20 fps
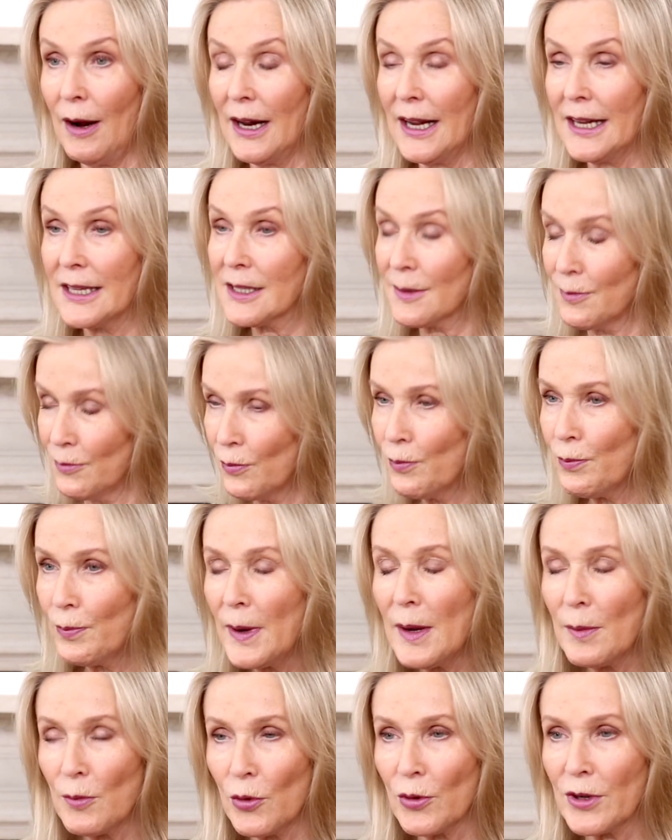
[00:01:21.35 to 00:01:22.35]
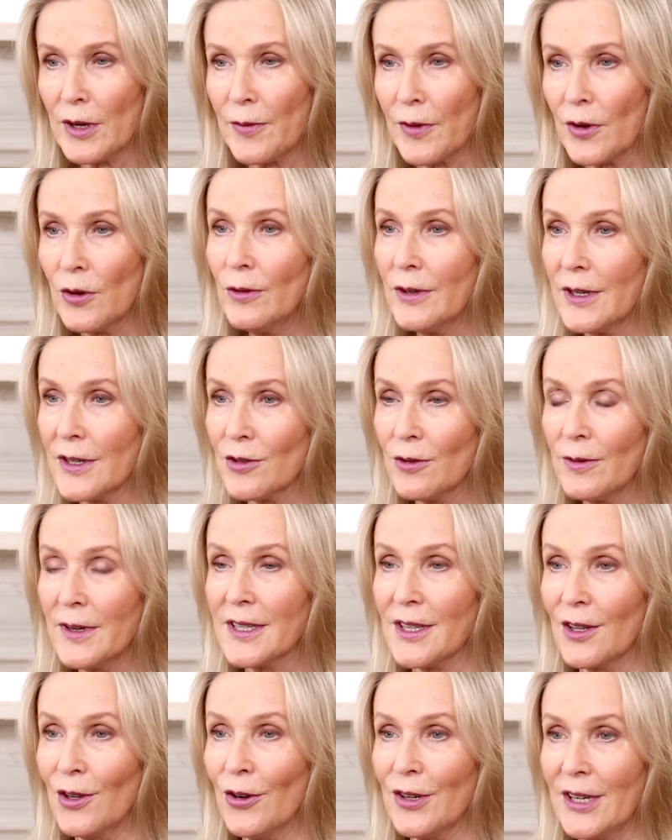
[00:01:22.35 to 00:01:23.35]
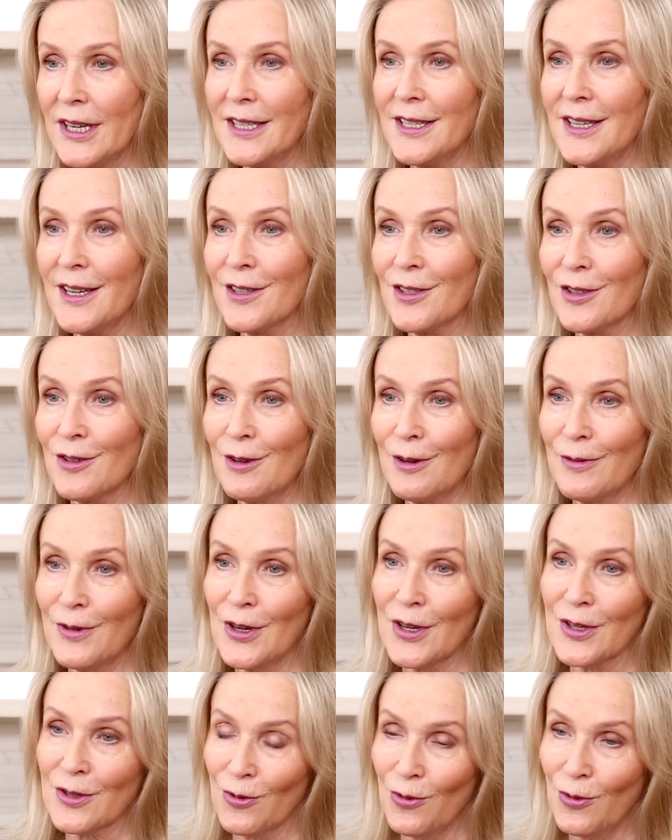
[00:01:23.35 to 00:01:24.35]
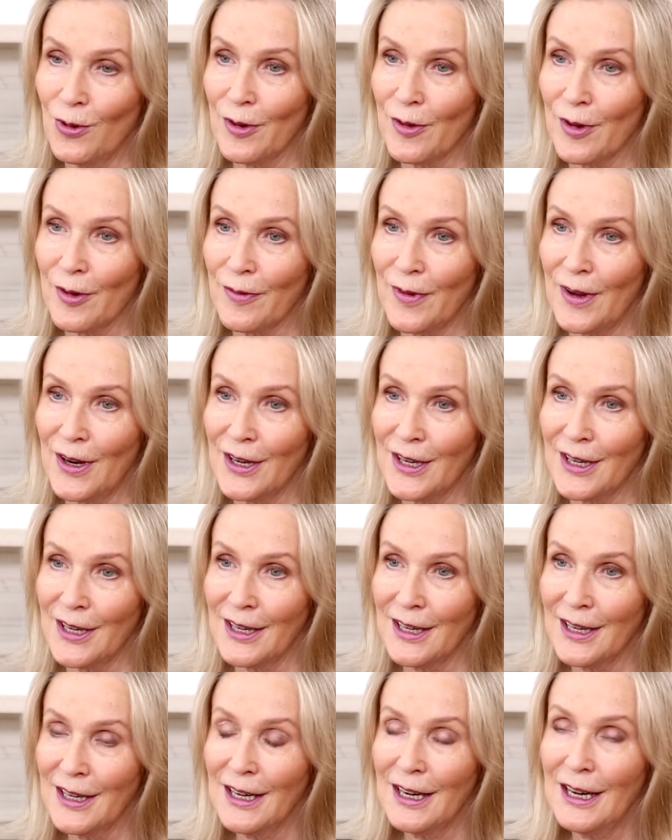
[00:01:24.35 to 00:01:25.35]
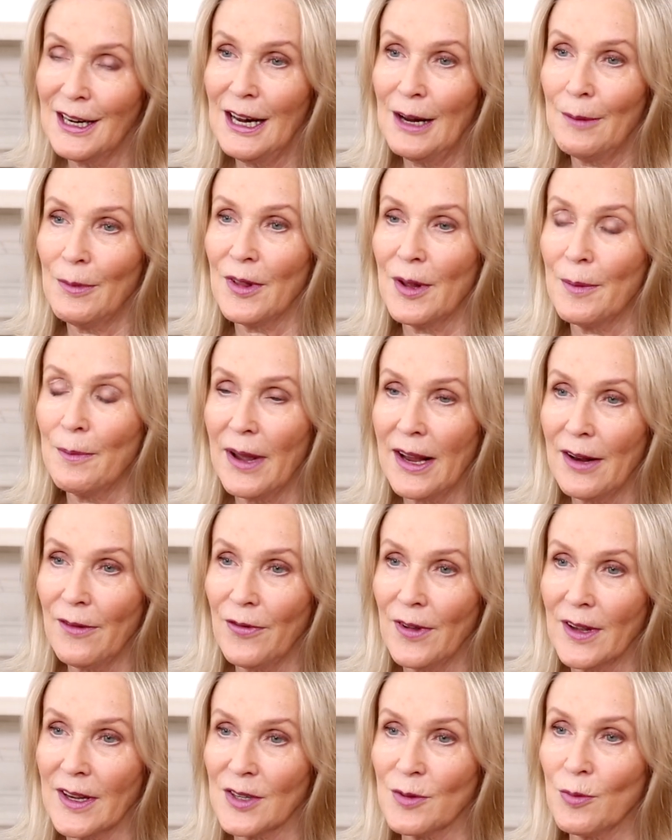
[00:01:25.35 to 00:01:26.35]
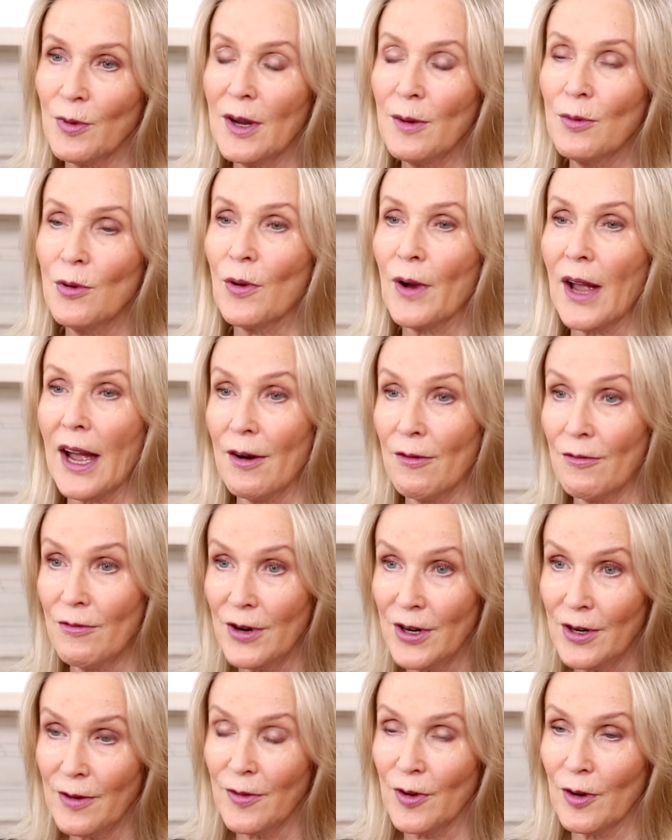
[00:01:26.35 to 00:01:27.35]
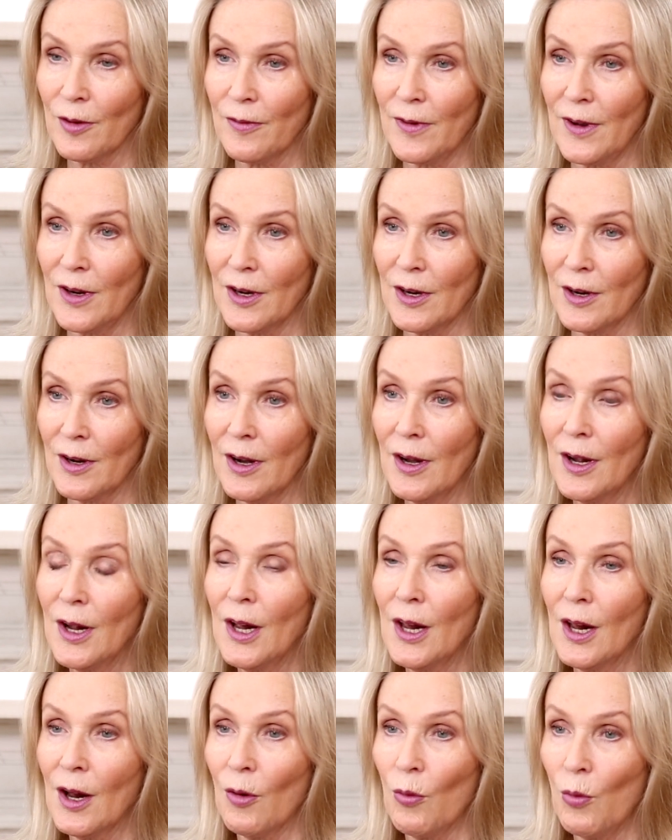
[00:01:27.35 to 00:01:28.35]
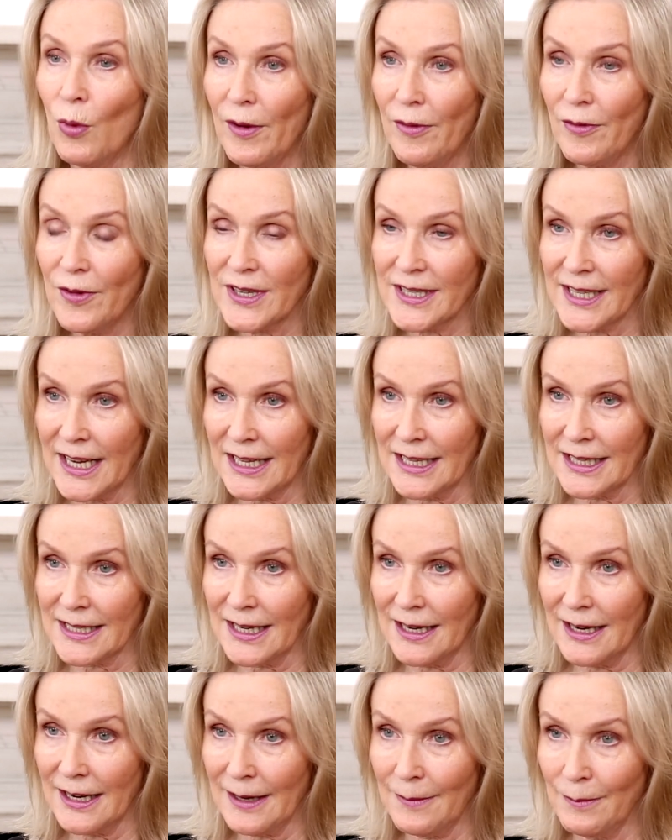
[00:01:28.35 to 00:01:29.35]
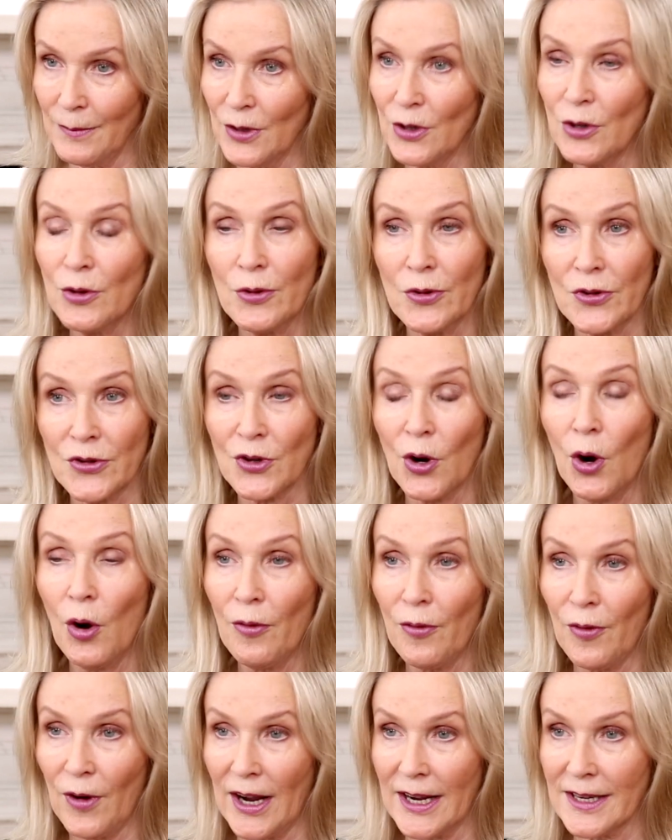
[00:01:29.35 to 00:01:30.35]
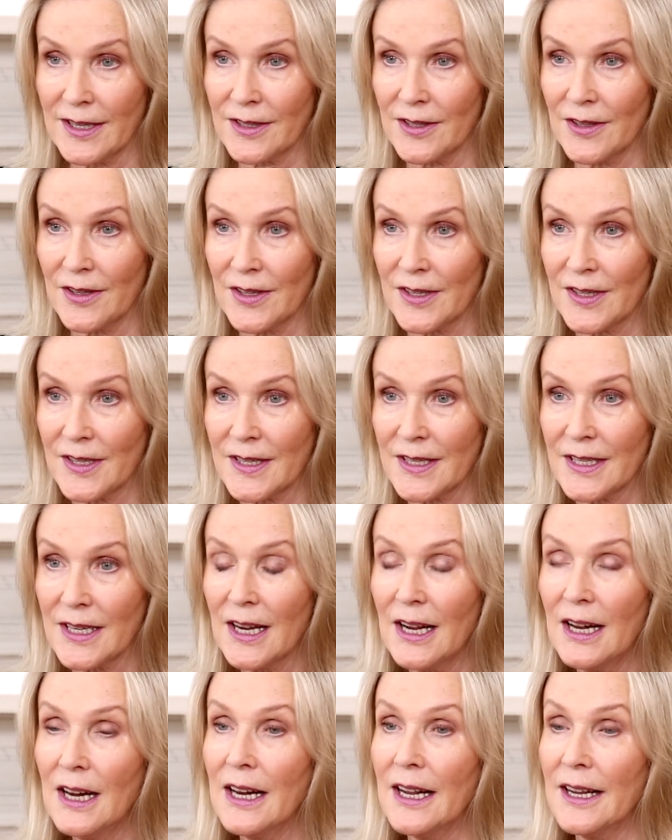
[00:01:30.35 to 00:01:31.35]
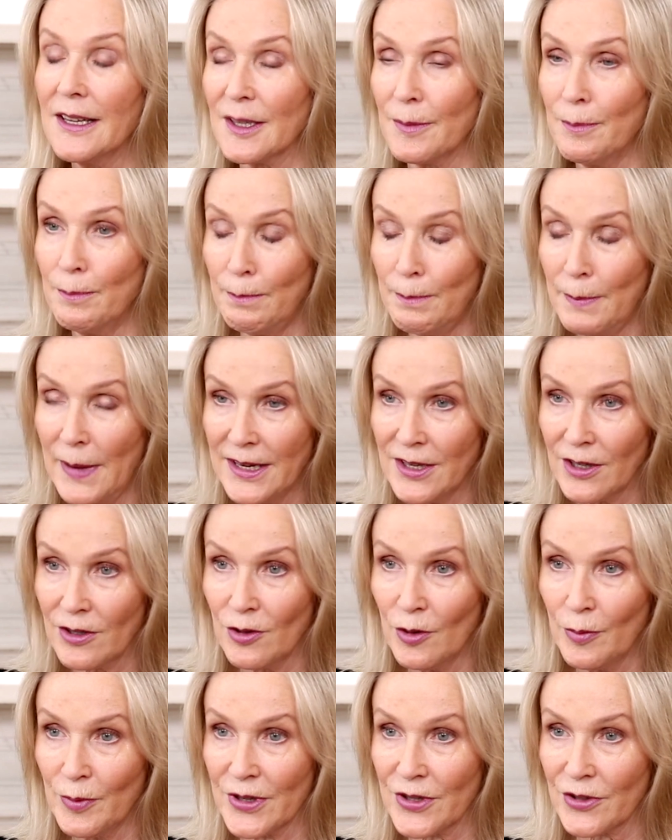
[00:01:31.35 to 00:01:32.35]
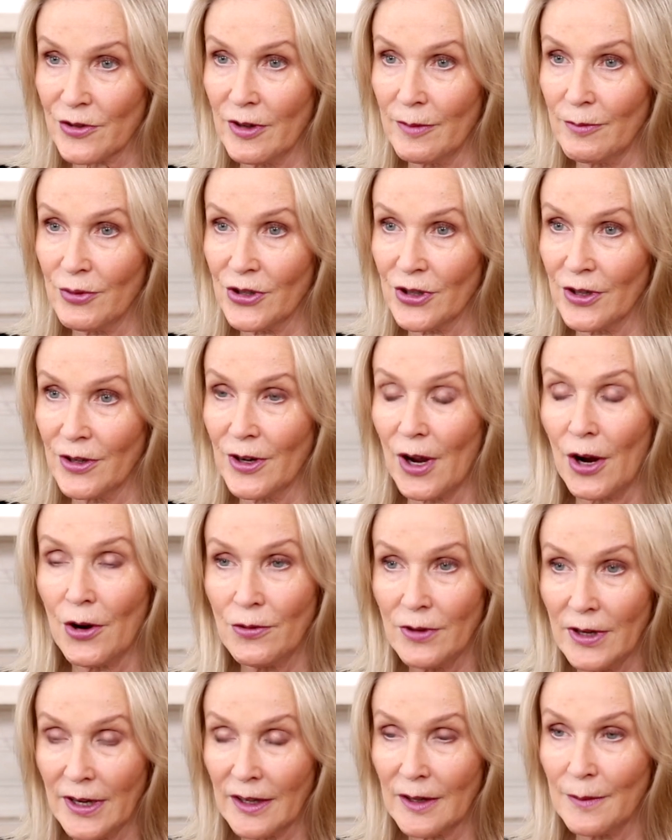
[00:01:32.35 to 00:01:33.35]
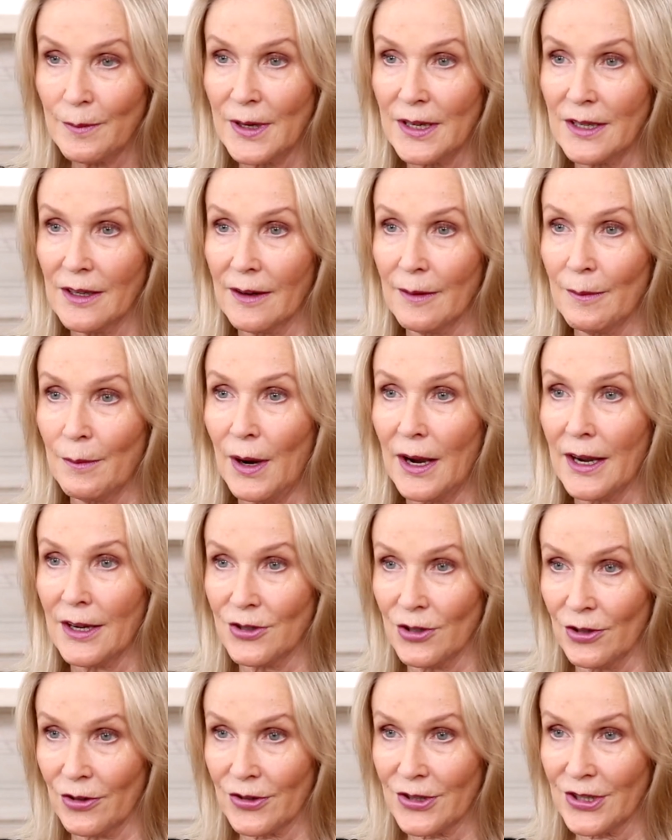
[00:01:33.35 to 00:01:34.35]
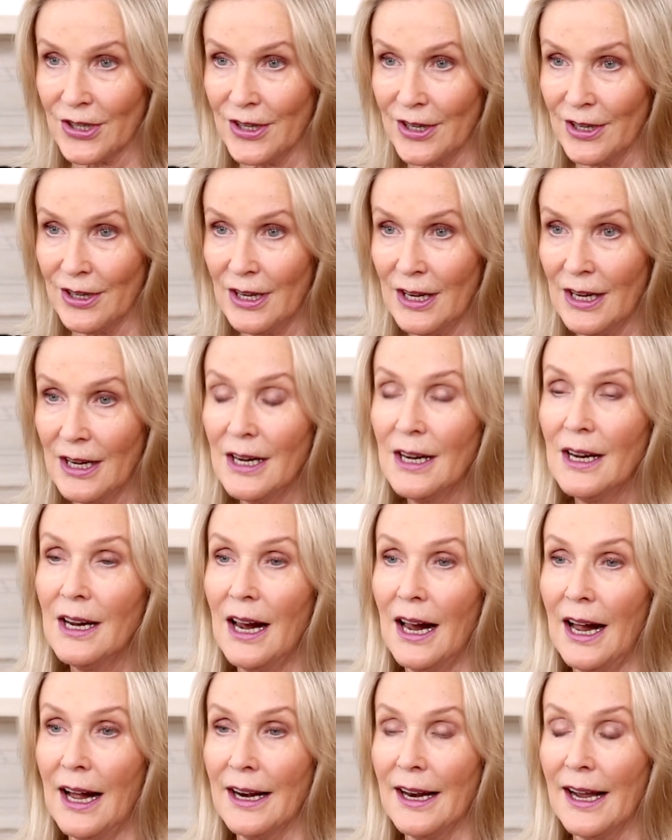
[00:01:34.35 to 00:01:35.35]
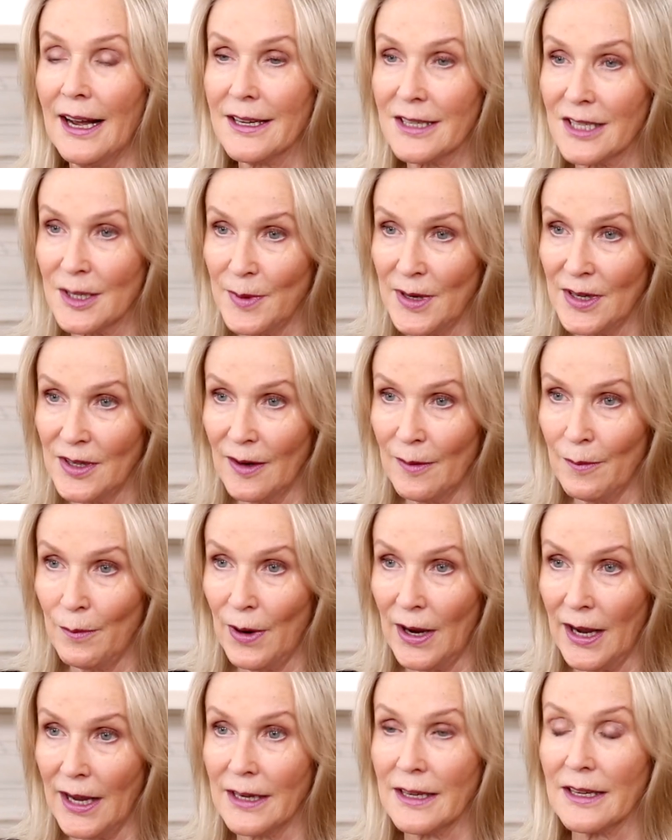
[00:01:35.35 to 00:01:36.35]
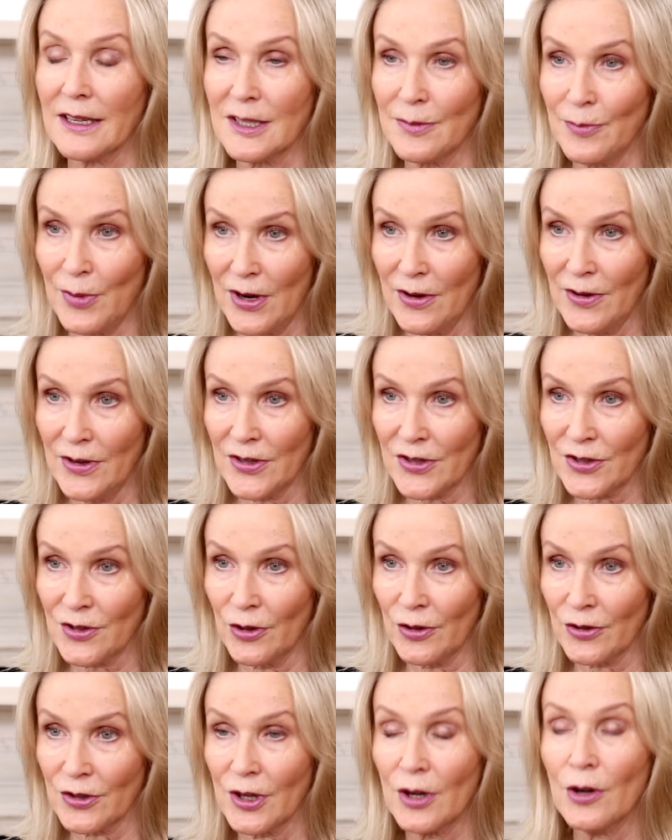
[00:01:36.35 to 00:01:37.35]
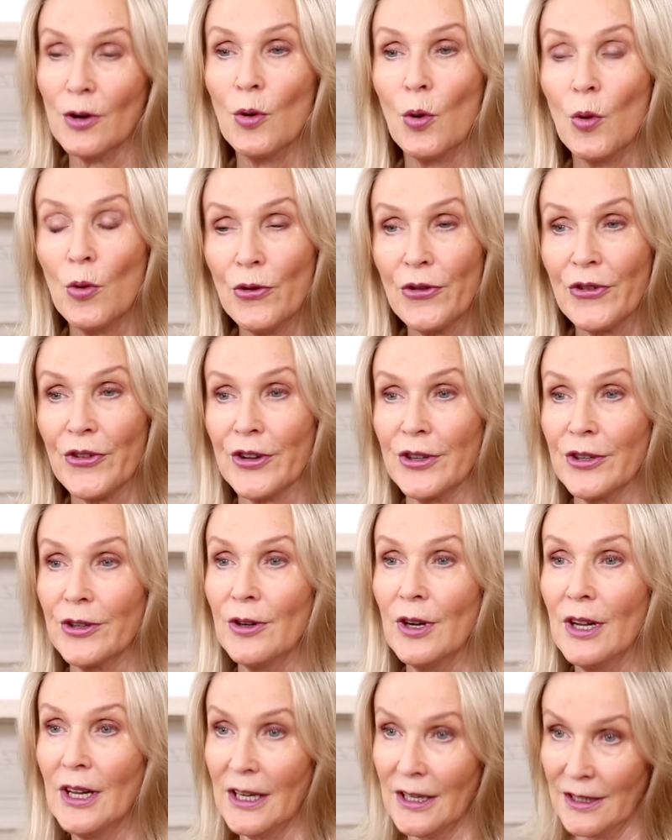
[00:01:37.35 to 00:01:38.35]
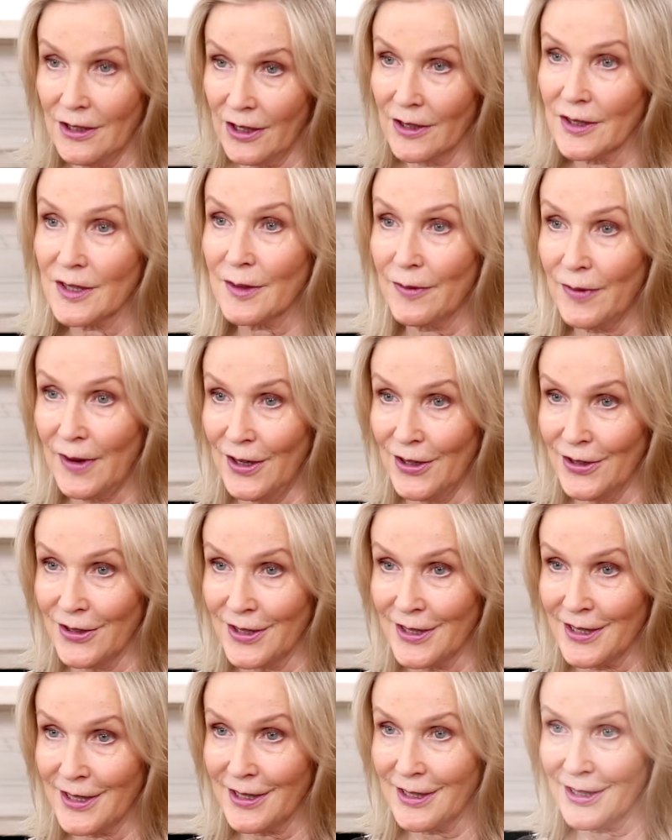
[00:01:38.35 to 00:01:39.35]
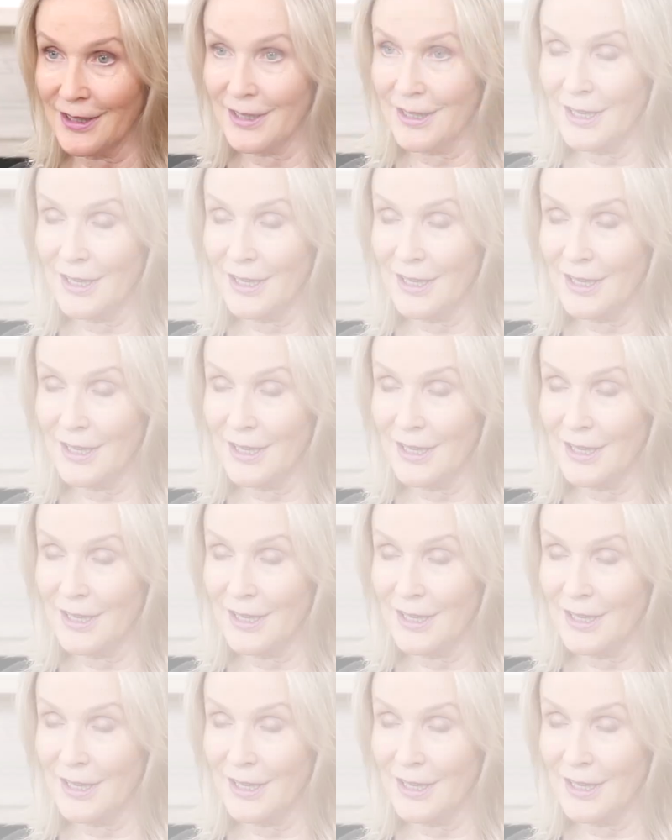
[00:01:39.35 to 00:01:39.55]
It's a bit more difficult. It's always a lot easier to reverse all of the filler. But the main thing is we will get rid of your filler with this enzyme used off license. It's a medical prescription, only can be done by a doctor, and it has to be done by an experienced doctor who also does fillers.